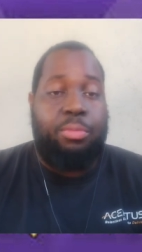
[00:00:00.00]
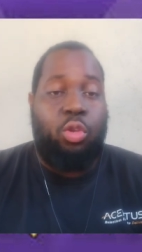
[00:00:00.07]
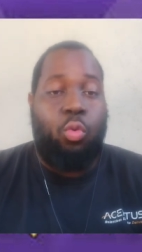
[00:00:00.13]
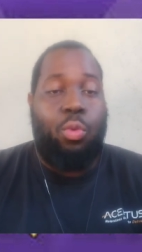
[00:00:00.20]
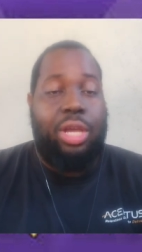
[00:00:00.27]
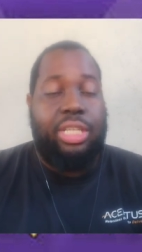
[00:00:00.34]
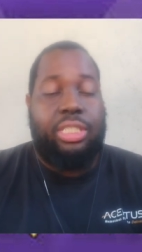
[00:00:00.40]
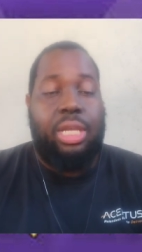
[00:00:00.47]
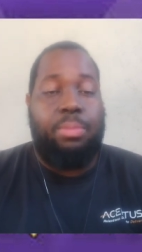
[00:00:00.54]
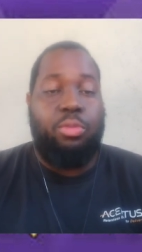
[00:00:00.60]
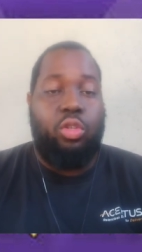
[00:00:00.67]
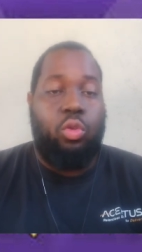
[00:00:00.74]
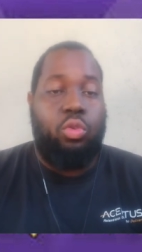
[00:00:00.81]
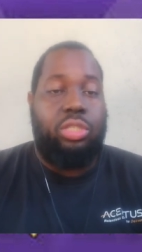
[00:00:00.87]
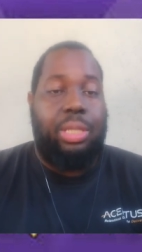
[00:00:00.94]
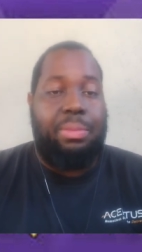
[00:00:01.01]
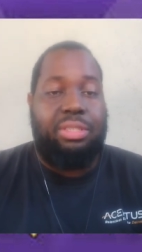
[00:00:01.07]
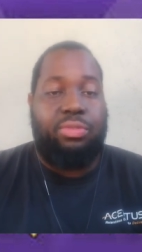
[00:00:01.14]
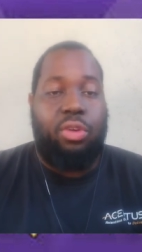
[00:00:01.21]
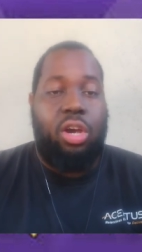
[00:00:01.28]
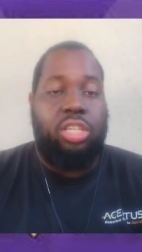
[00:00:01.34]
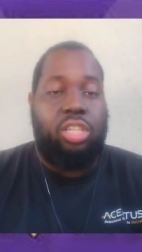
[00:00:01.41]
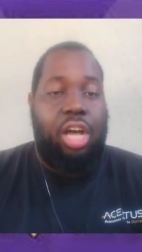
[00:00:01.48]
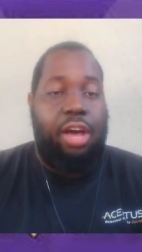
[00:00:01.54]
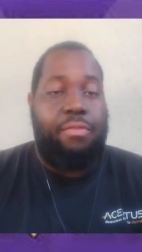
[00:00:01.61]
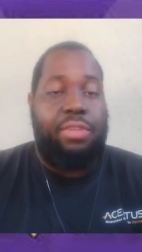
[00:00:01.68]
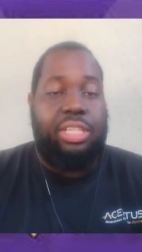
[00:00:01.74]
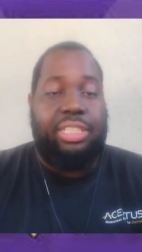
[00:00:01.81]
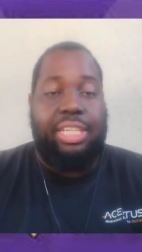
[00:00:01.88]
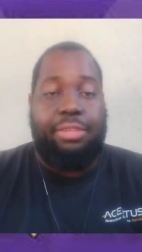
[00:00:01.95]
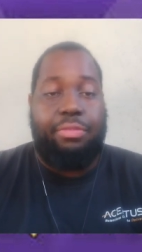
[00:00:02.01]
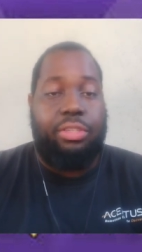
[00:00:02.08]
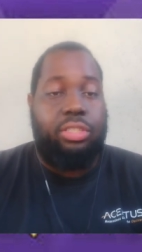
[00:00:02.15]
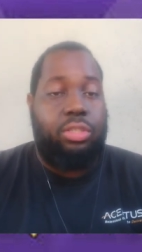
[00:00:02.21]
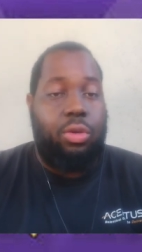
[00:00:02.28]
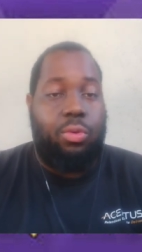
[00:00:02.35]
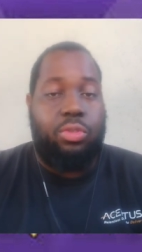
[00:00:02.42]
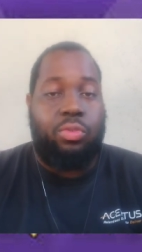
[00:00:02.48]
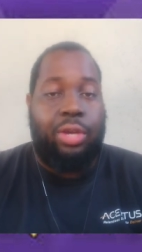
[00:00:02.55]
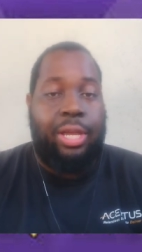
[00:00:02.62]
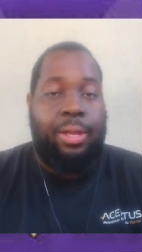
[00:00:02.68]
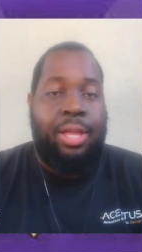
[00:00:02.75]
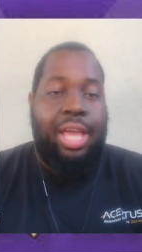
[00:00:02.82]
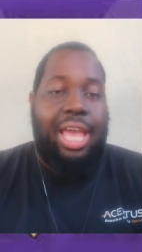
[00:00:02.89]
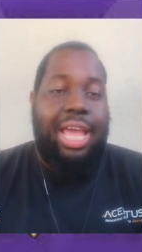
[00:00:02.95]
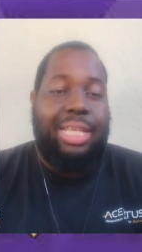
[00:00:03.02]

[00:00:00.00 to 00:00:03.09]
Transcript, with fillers: You win some, you lose some as far as offense, defense goes, right?